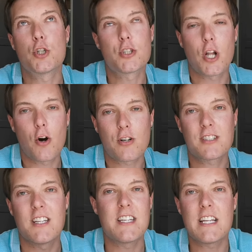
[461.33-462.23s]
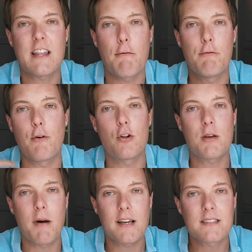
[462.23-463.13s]
luscious locks that need that
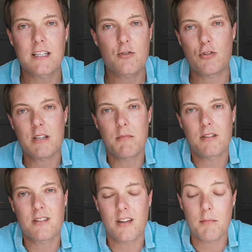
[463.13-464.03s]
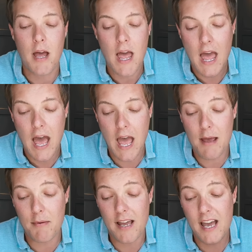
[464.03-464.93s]
volumizing treatment to them.
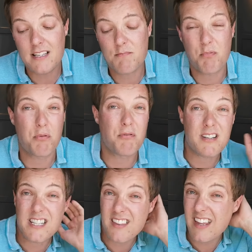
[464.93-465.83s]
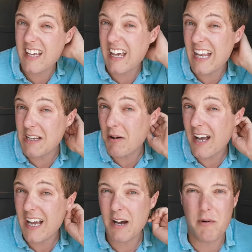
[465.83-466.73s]
My hair's pretty thick
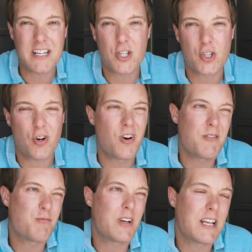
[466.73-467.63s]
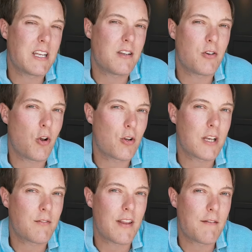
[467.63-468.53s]
anyway, and when it's short, really, you're not
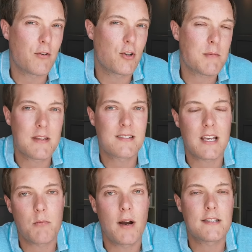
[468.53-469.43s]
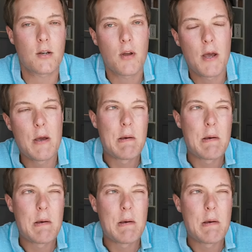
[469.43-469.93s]
looking for that volume in the same way. So